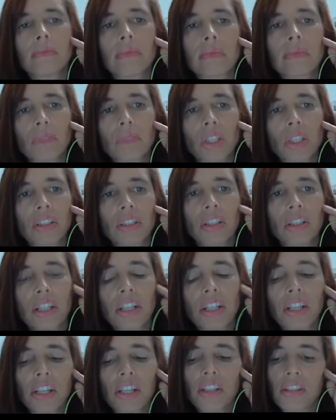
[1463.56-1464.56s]
There's
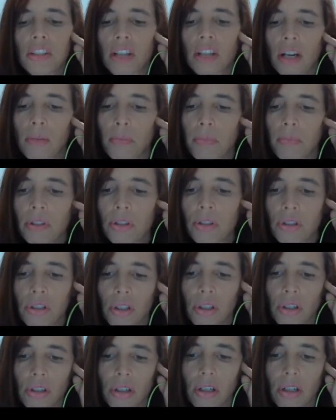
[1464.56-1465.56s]
another example.
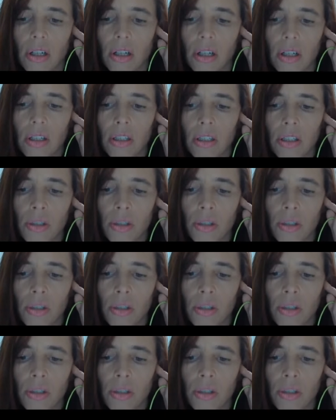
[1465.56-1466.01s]
So